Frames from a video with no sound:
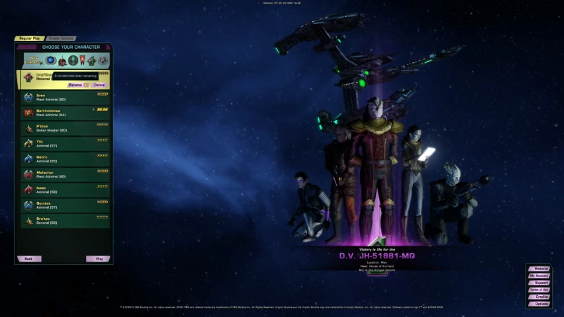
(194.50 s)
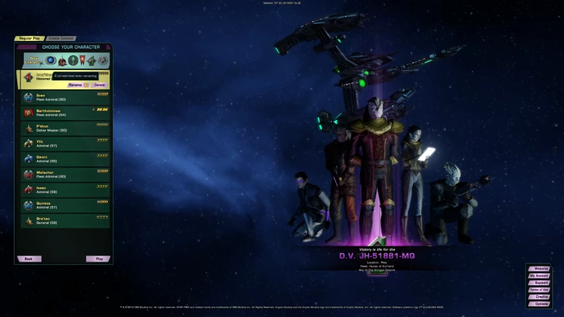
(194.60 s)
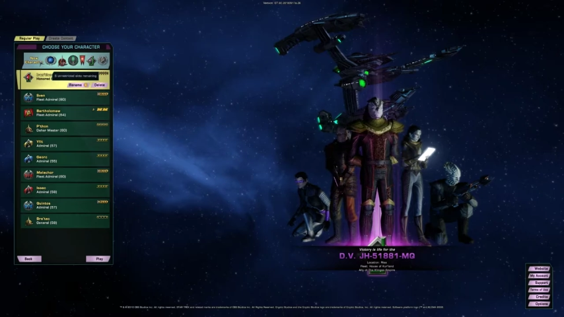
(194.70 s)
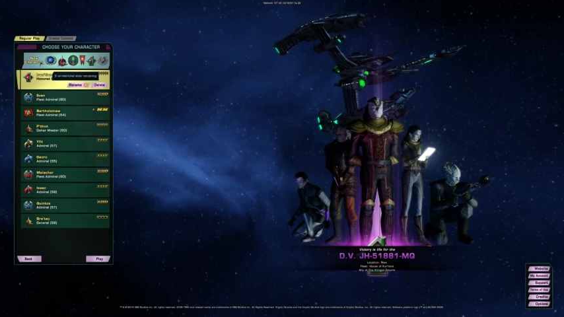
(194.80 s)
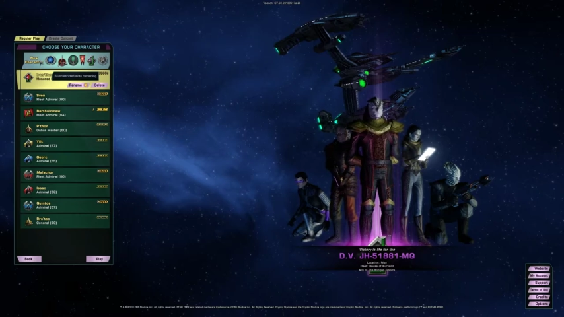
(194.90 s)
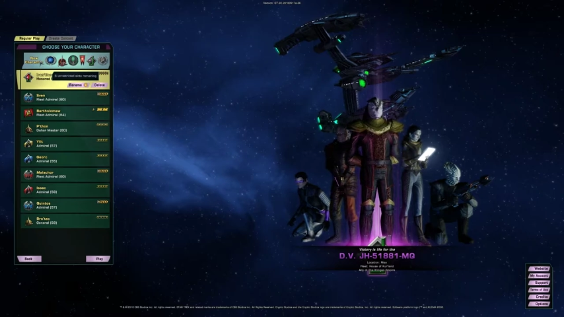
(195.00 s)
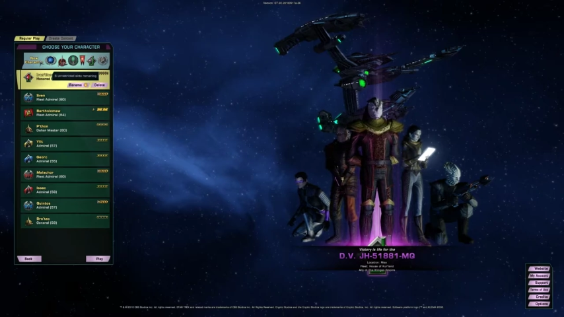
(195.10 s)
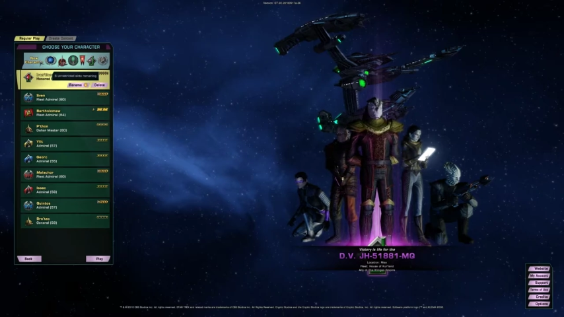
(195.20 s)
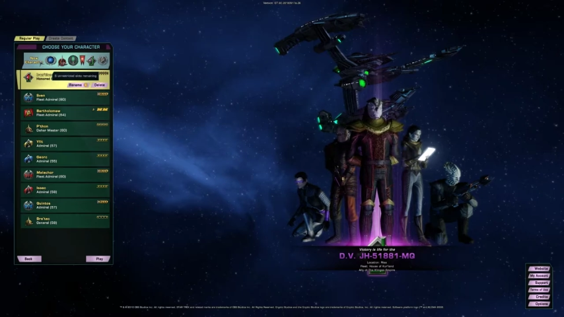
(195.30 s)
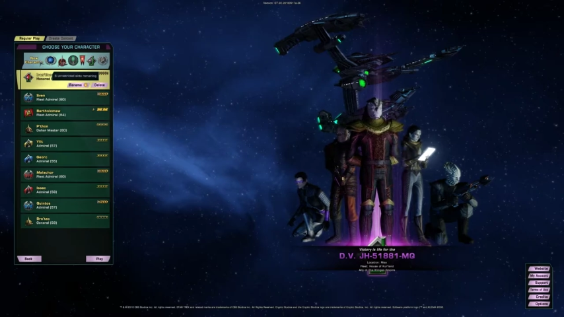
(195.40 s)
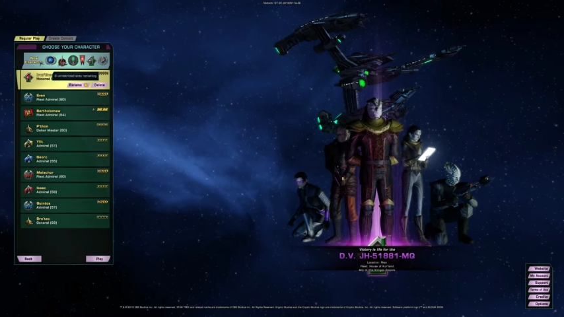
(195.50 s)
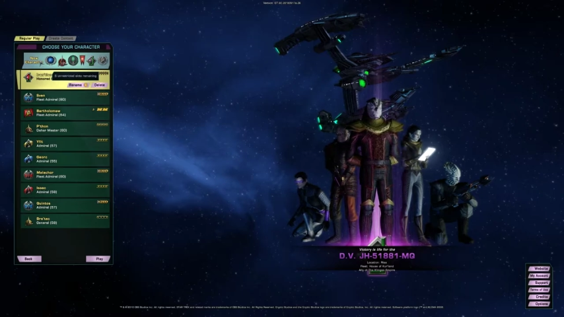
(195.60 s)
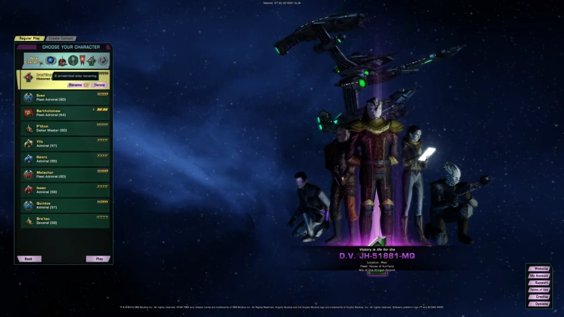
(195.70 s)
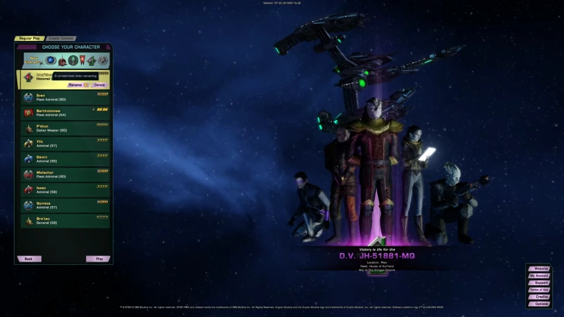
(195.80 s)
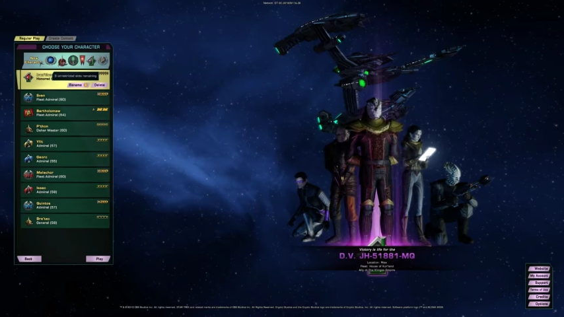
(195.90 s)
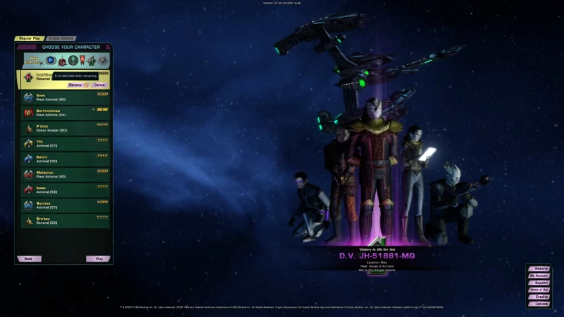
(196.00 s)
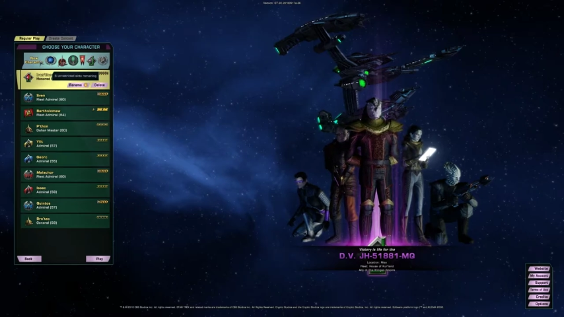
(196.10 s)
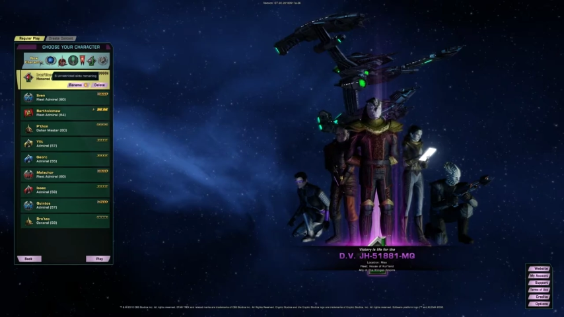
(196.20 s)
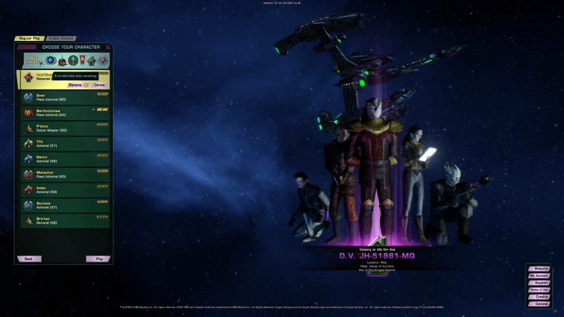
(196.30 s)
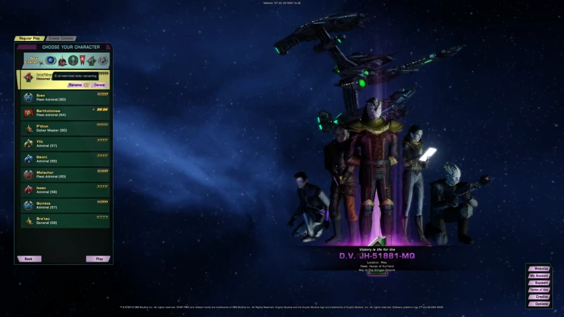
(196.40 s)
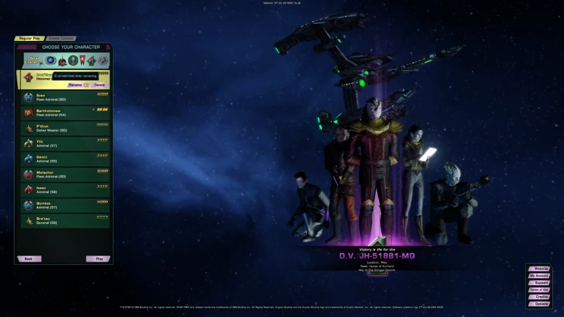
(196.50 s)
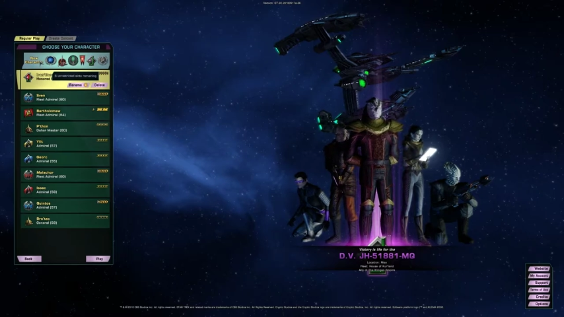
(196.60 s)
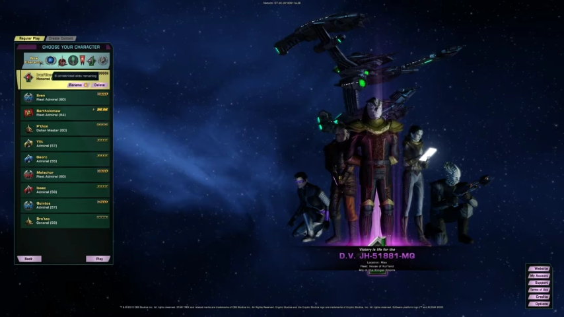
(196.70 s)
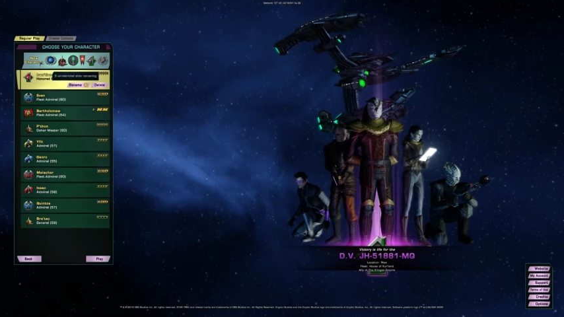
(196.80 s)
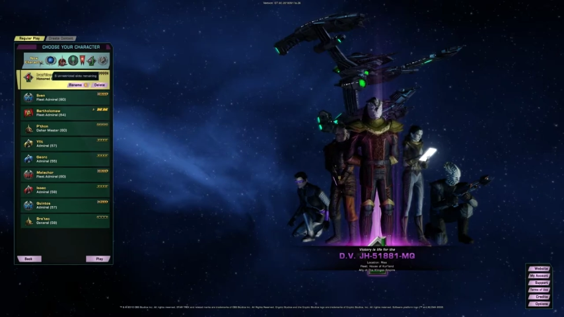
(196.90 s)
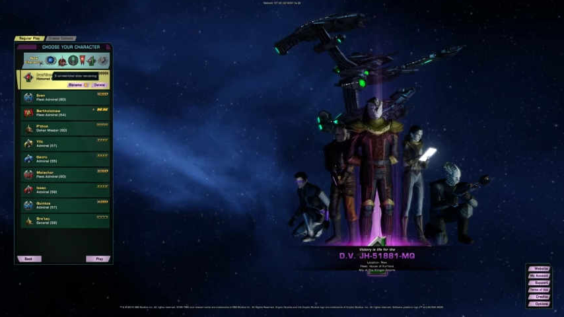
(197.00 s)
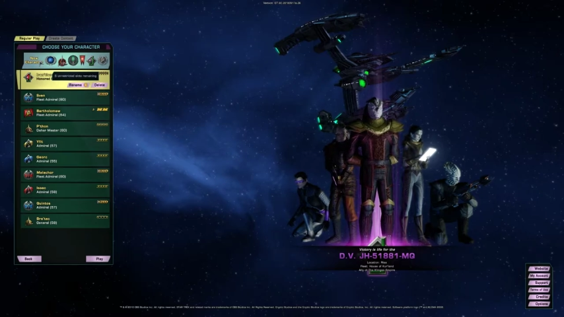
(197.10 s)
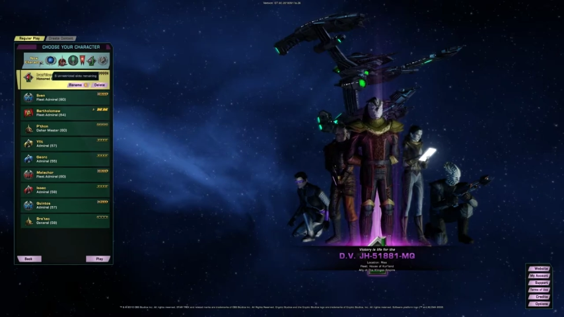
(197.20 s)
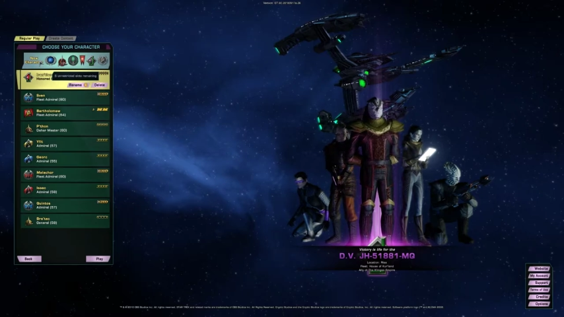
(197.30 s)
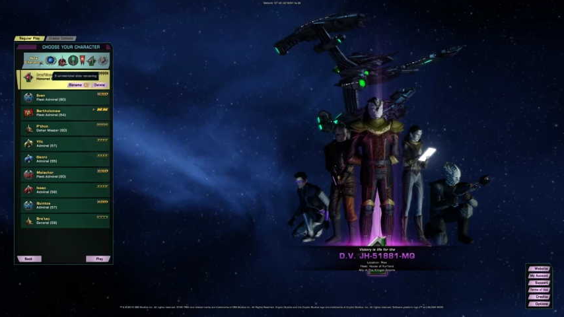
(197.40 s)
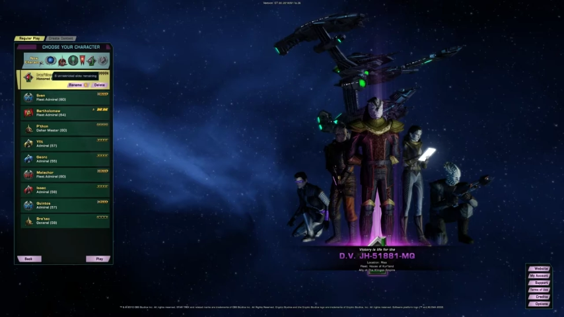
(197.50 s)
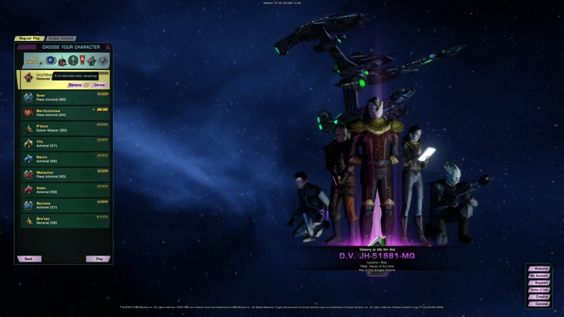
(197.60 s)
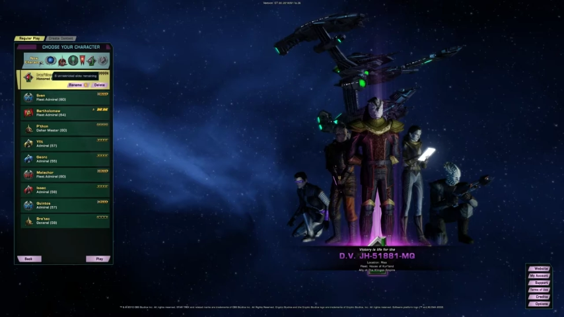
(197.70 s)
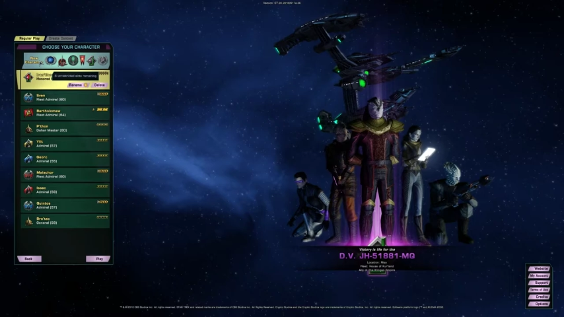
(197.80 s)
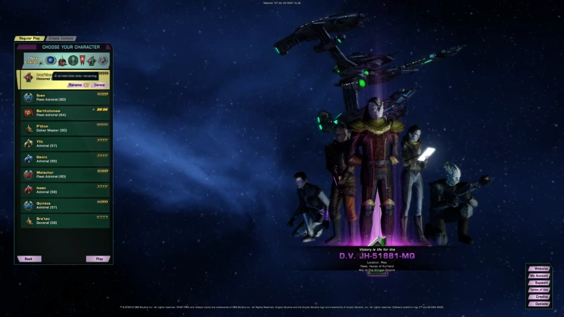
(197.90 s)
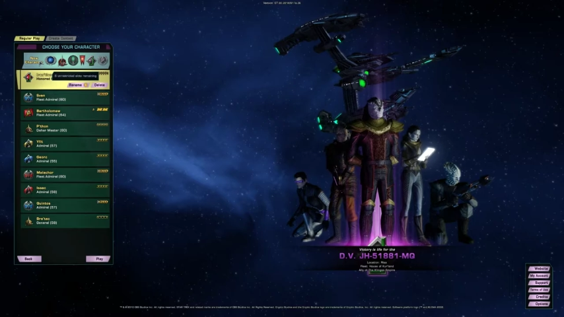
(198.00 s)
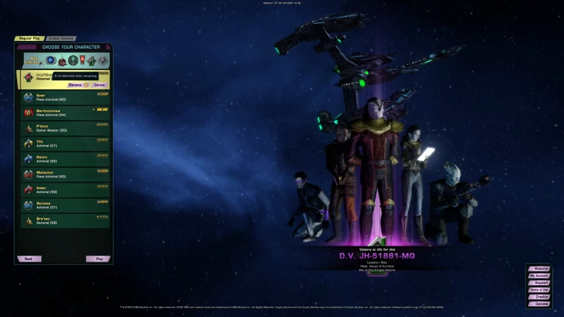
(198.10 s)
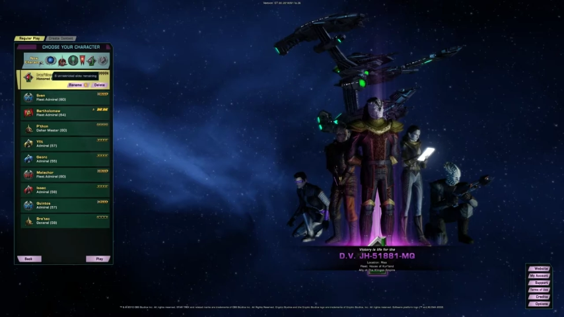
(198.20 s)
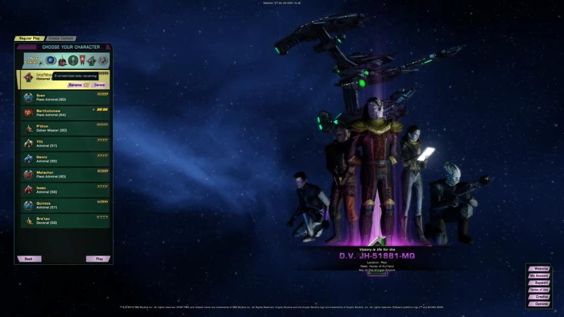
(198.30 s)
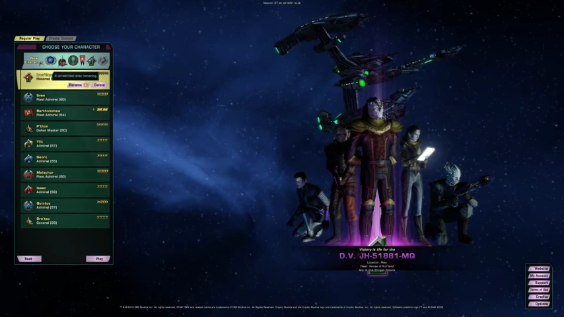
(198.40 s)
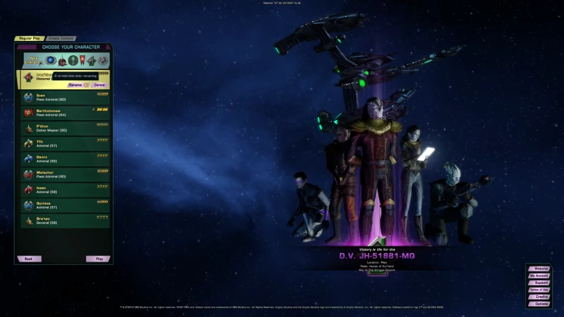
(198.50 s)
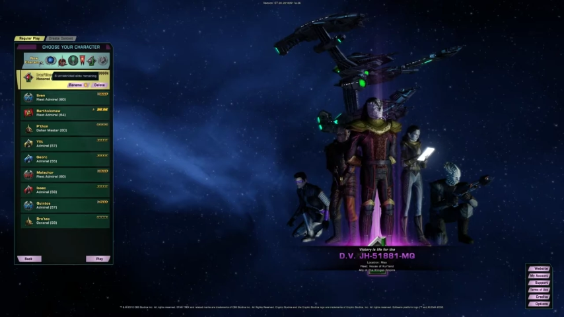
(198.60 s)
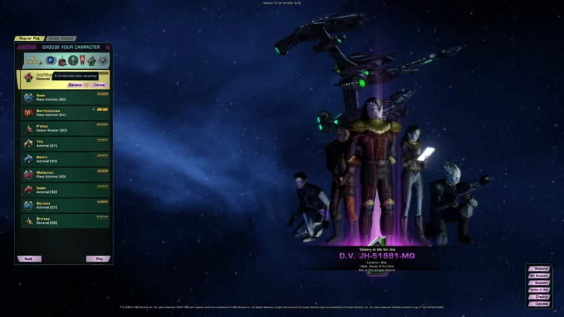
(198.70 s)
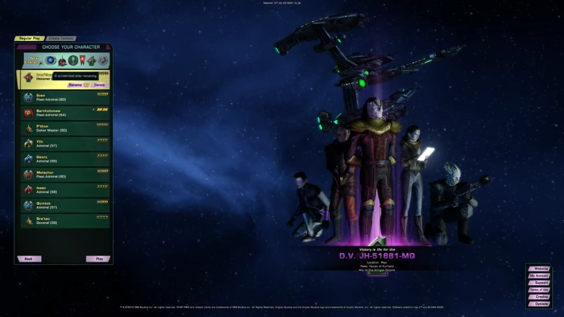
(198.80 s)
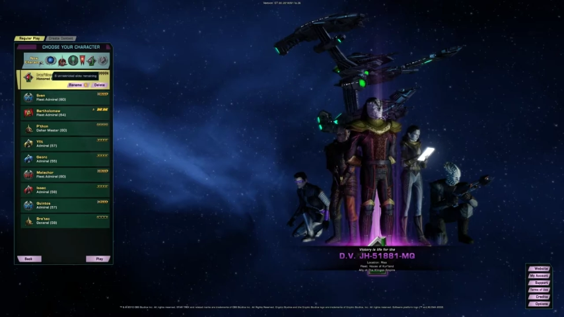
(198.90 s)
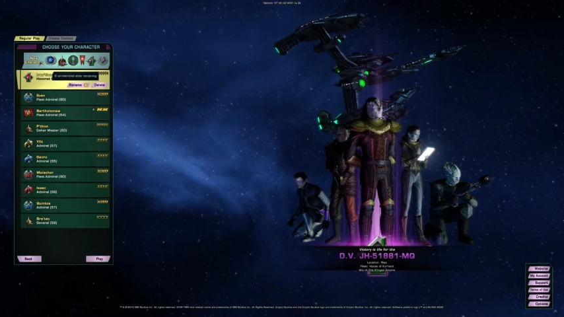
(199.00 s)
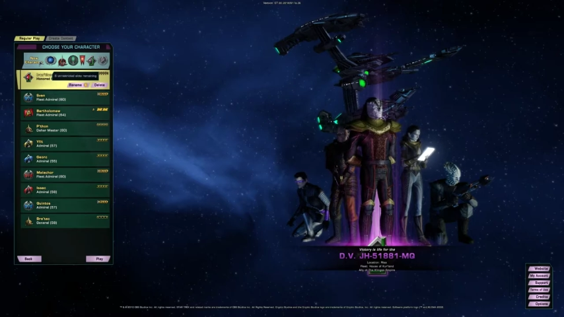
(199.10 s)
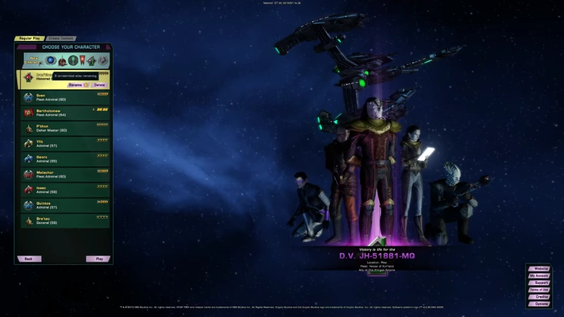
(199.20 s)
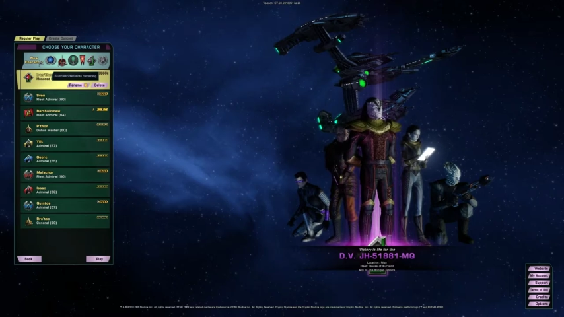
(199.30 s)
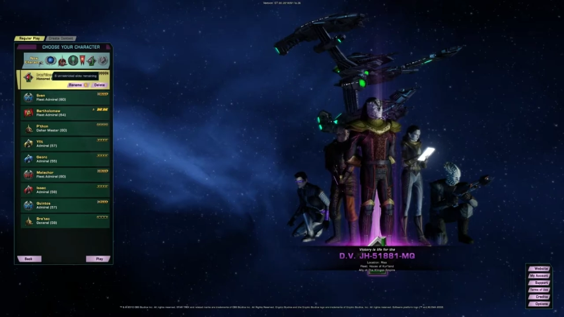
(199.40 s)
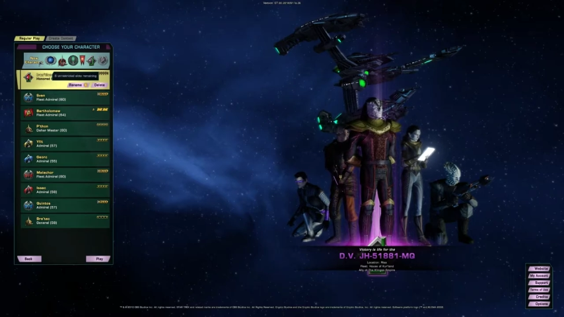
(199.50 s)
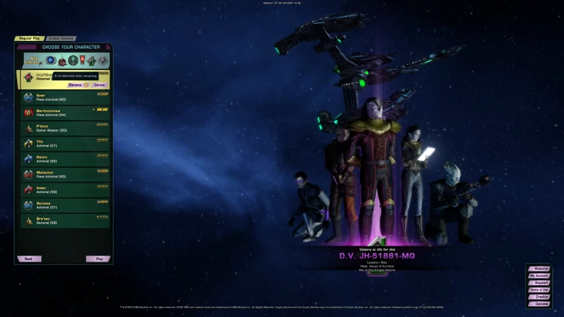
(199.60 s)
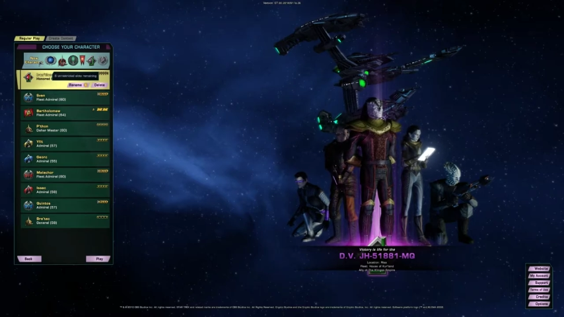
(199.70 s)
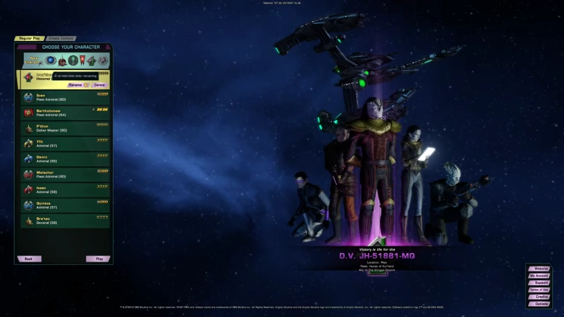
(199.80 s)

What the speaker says: No face is visible, so there are no lips to read.